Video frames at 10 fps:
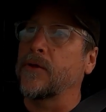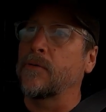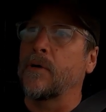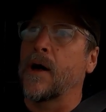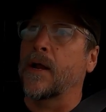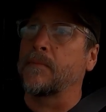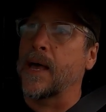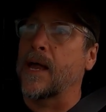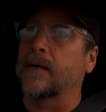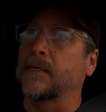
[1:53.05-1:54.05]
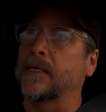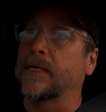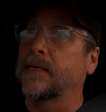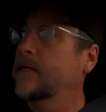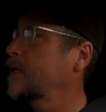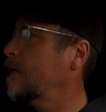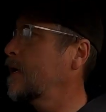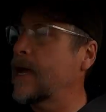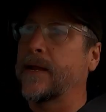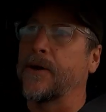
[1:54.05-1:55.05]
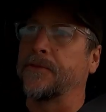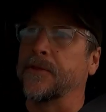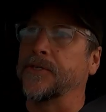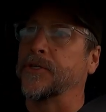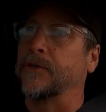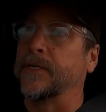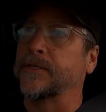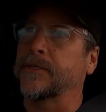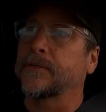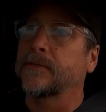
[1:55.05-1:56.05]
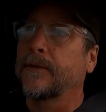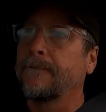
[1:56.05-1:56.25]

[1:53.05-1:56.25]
you automatically had health insurance.